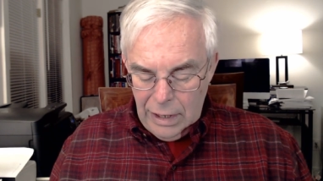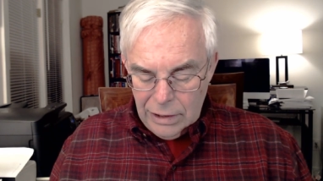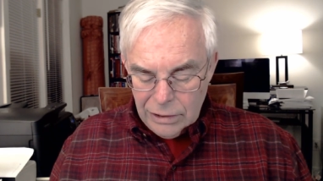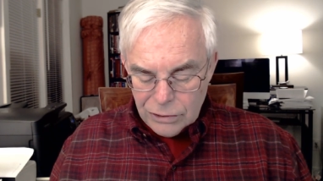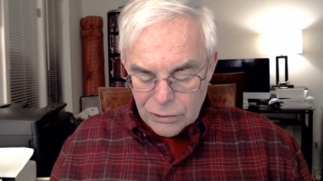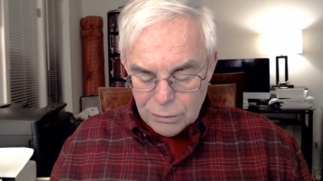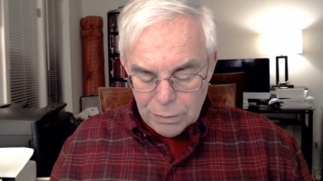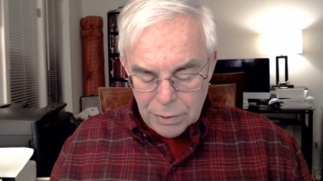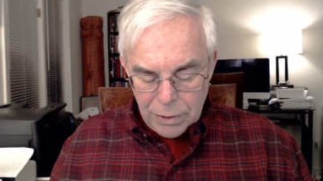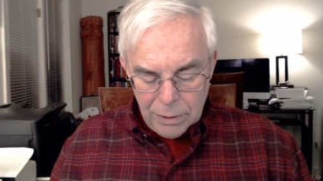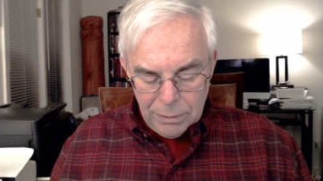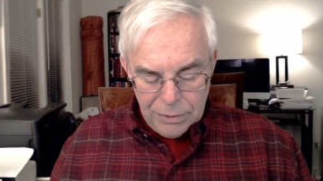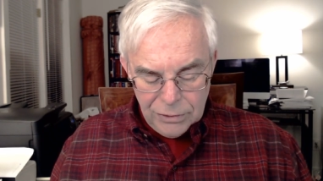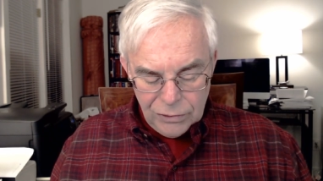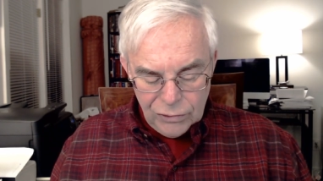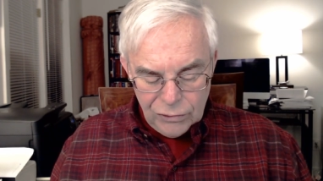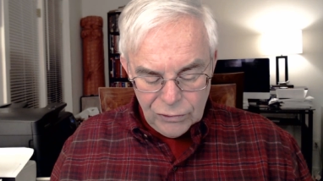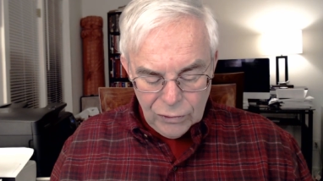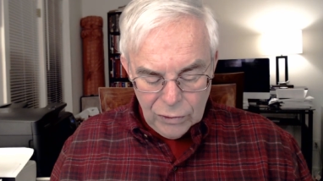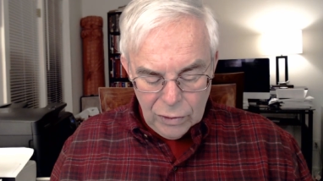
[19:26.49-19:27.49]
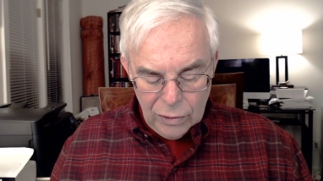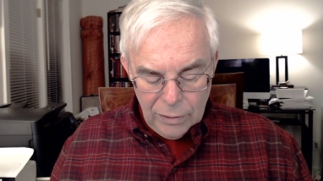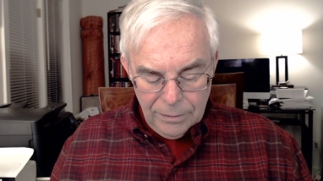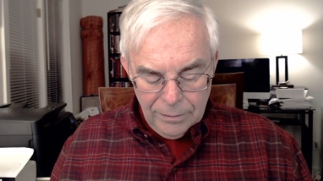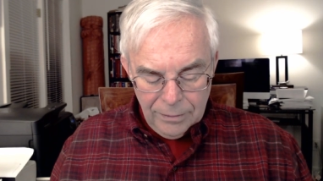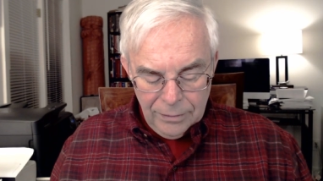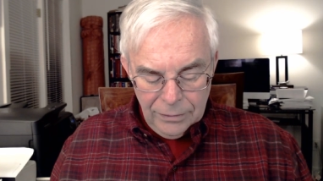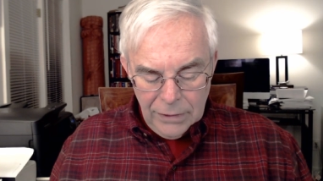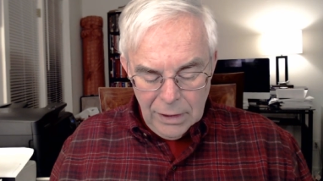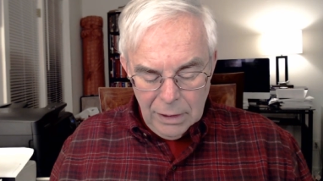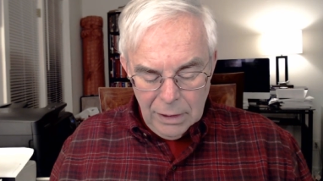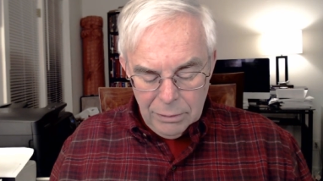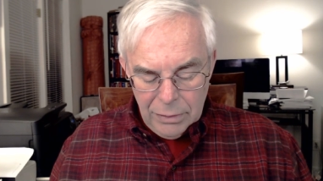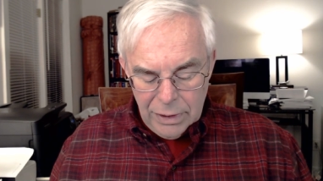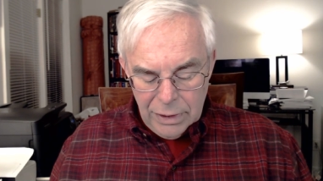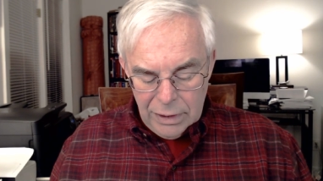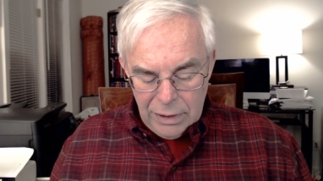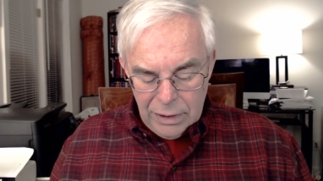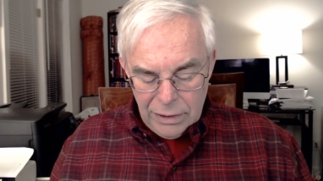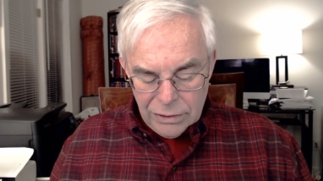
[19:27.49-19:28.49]
It's purposeful,
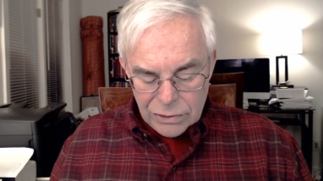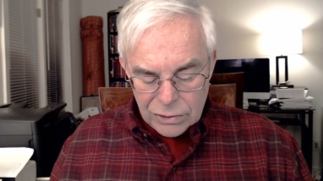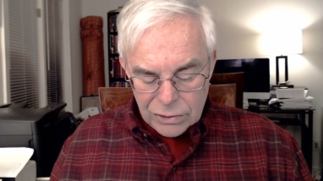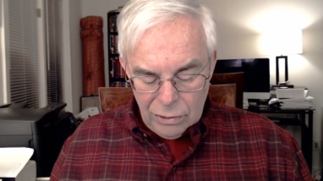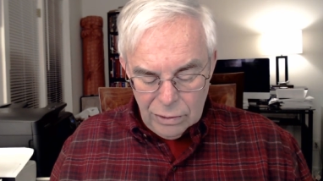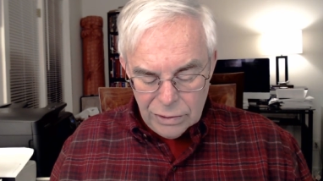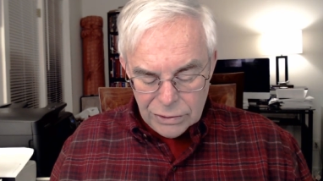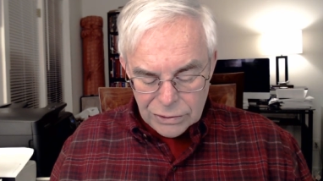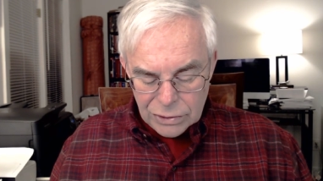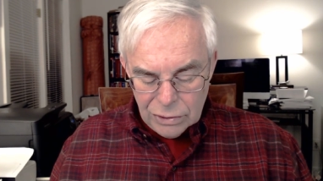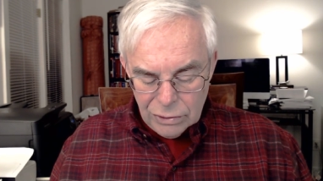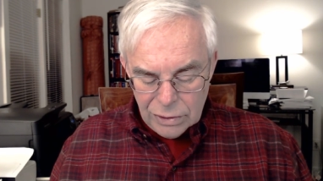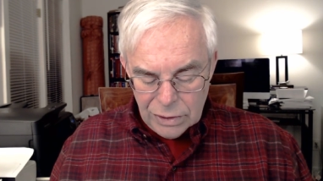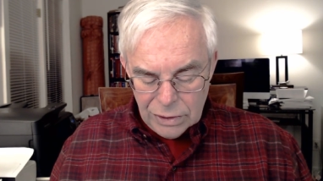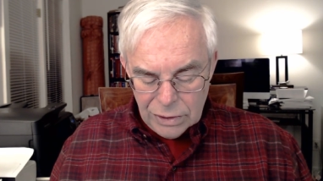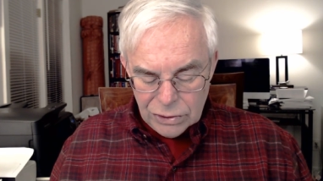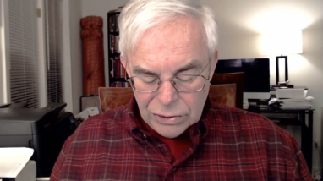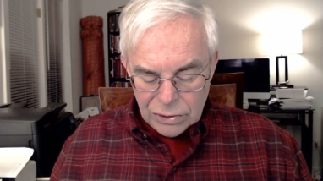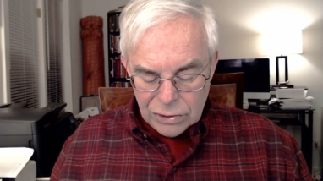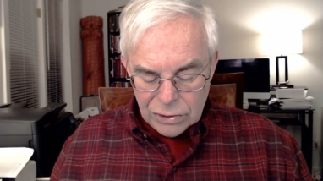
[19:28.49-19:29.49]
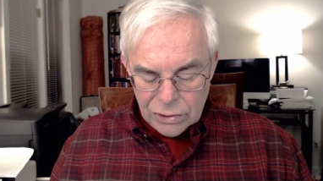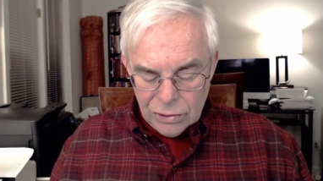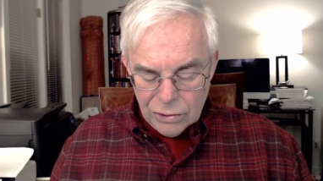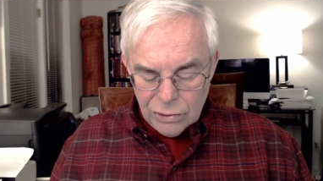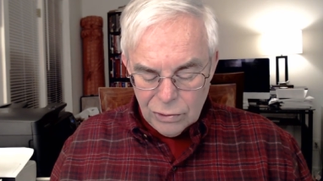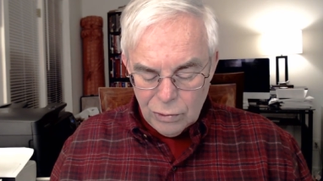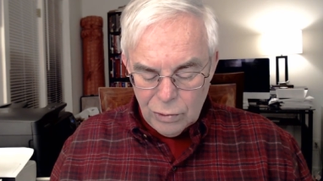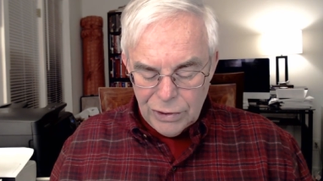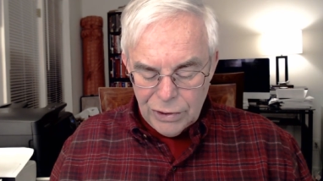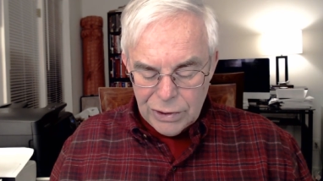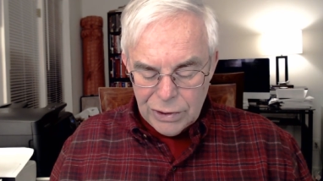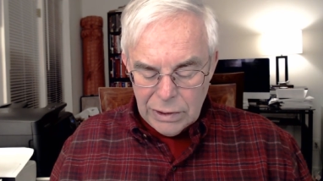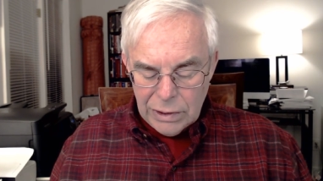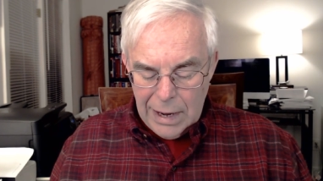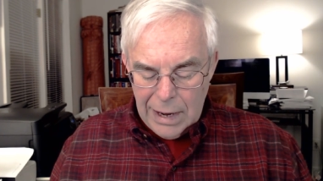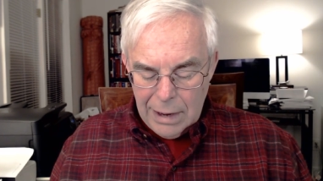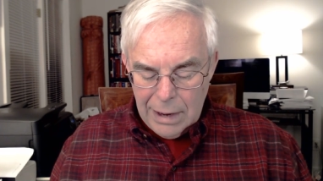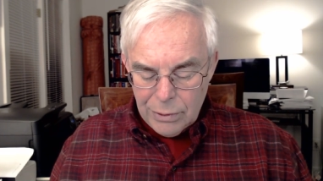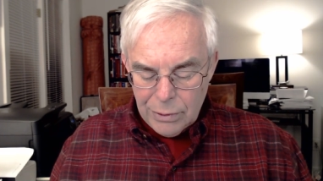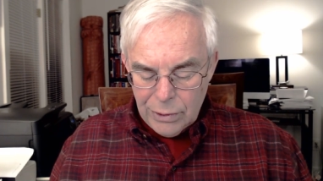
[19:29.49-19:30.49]
but it is also concerned with
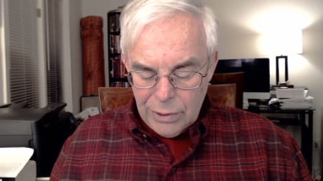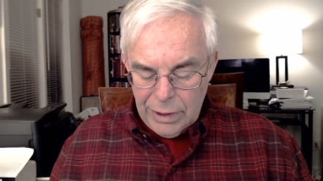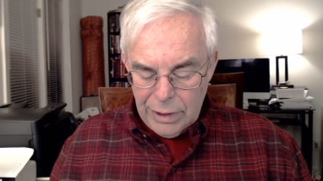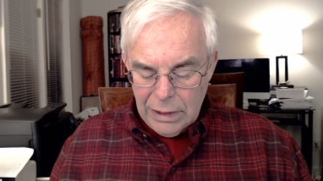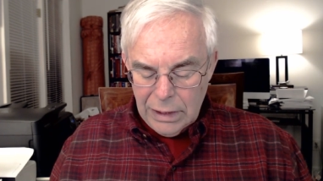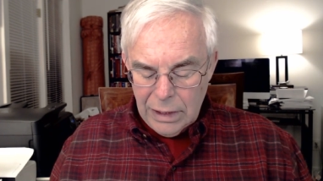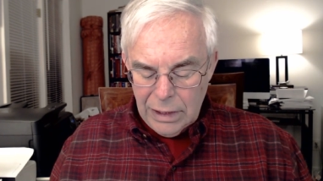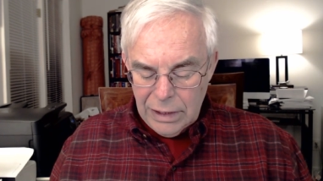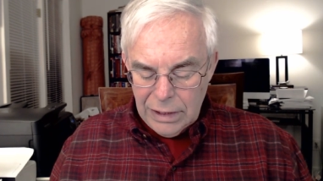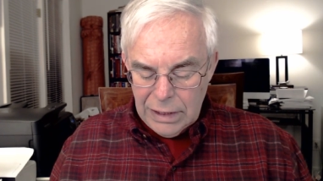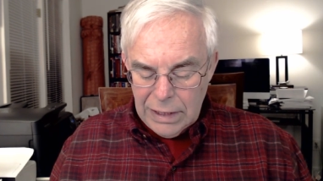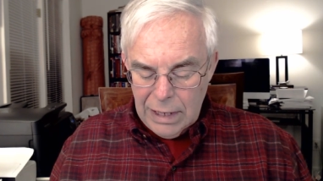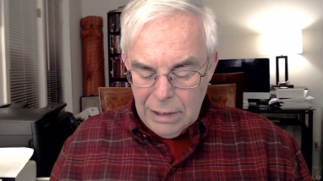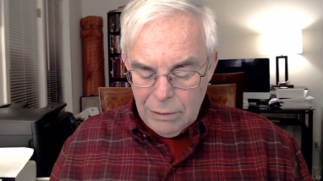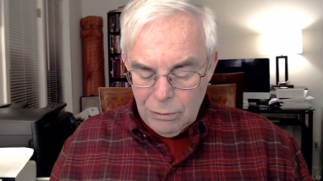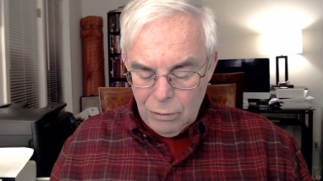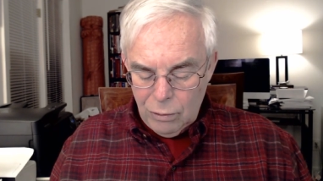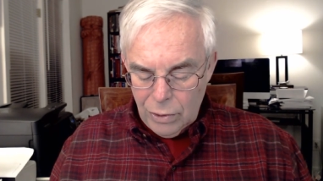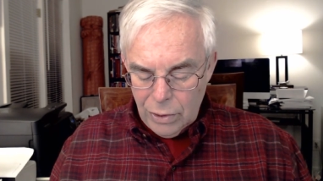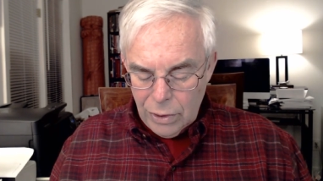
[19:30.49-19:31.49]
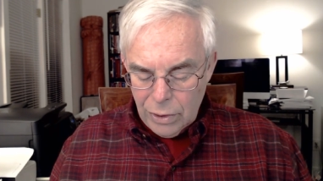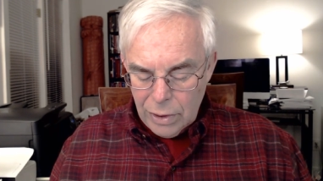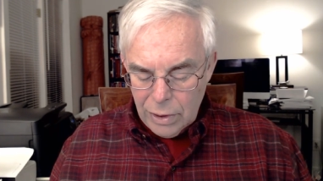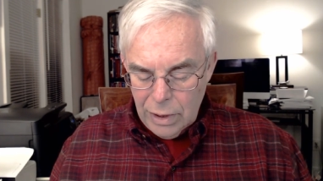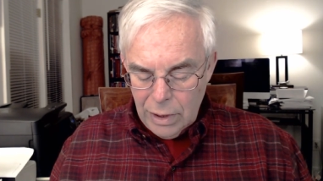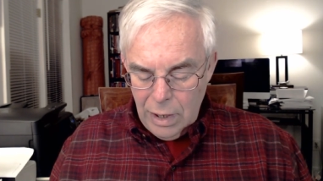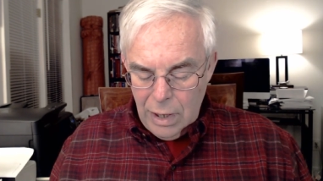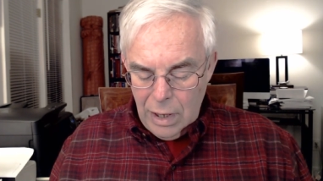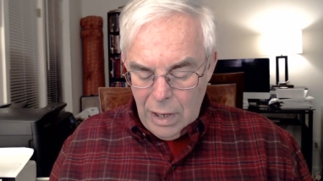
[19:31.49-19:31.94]
elaborating a network